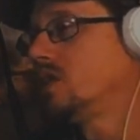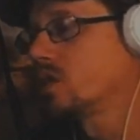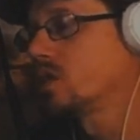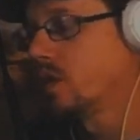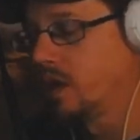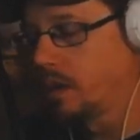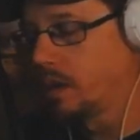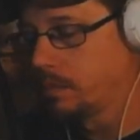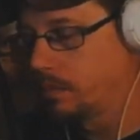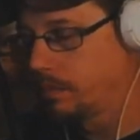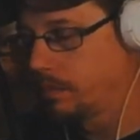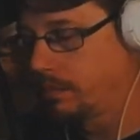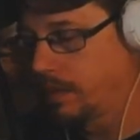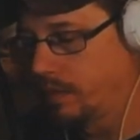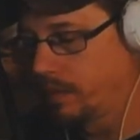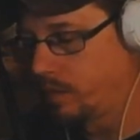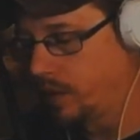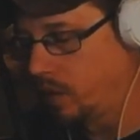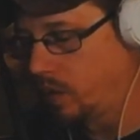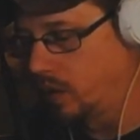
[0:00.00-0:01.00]
screen up
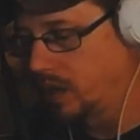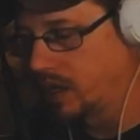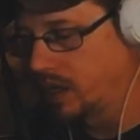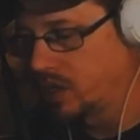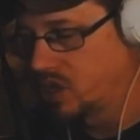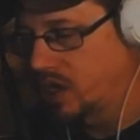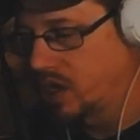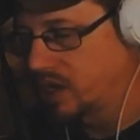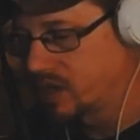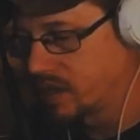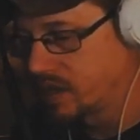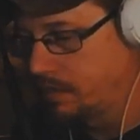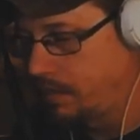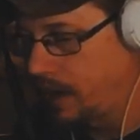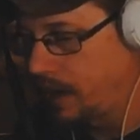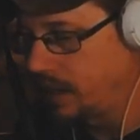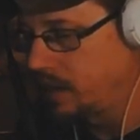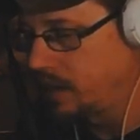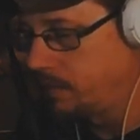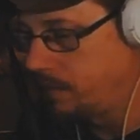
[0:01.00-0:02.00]
if we don't get a chance to
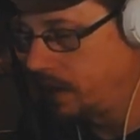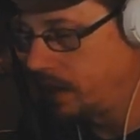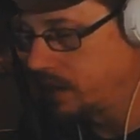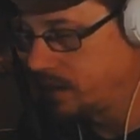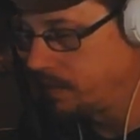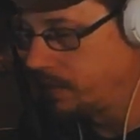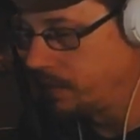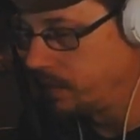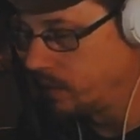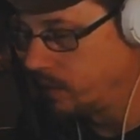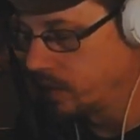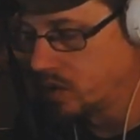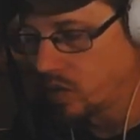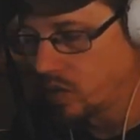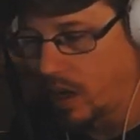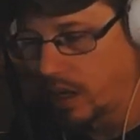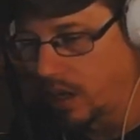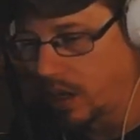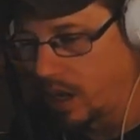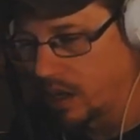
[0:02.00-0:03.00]
paint the basement with
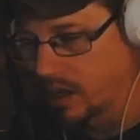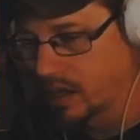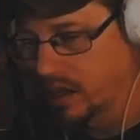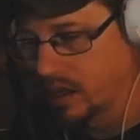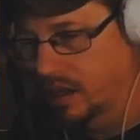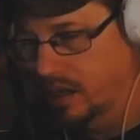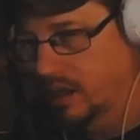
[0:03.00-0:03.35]
Drylock